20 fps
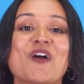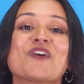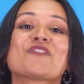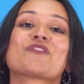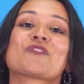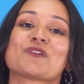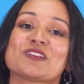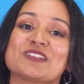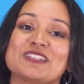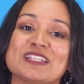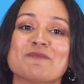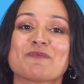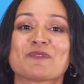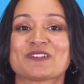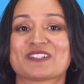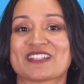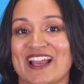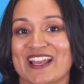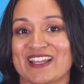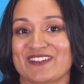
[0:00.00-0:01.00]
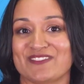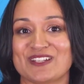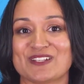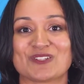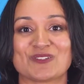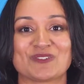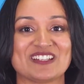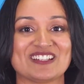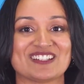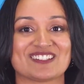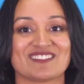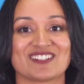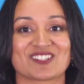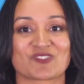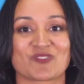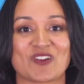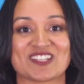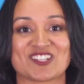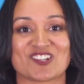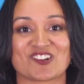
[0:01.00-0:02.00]
For a deeper dive into these lease
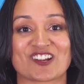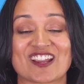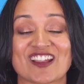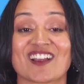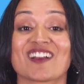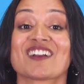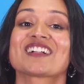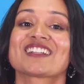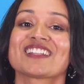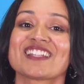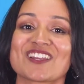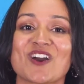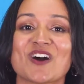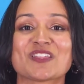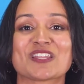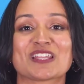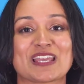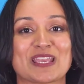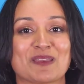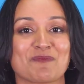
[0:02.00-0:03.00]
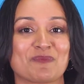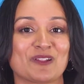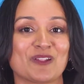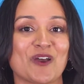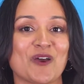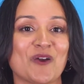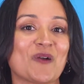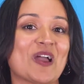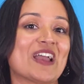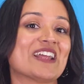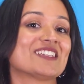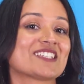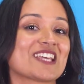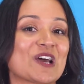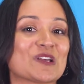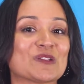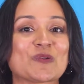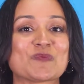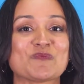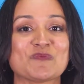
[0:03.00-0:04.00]
criteria, click on the link below and
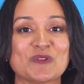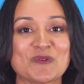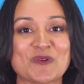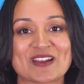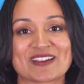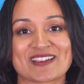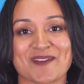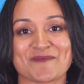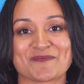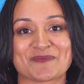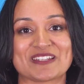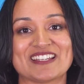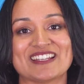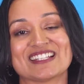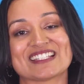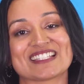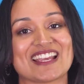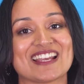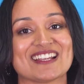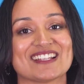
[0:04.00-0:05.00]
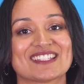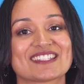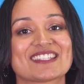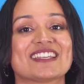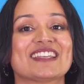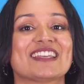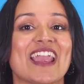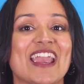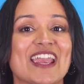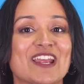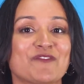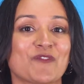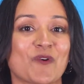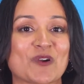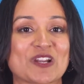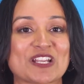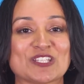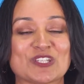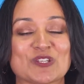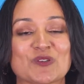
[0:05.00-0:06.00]
download Blue & Company's ASC
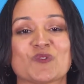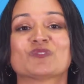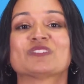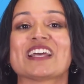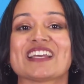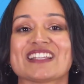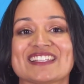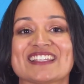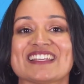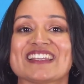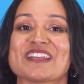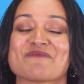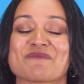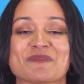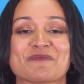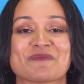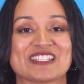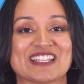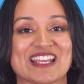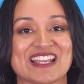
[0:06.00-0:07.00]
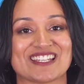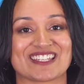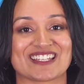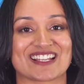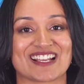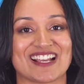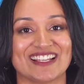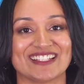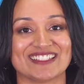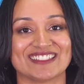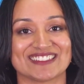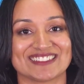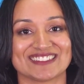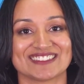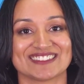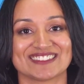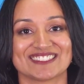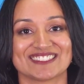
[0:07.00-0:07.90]
842 Lessee Implementation Guide.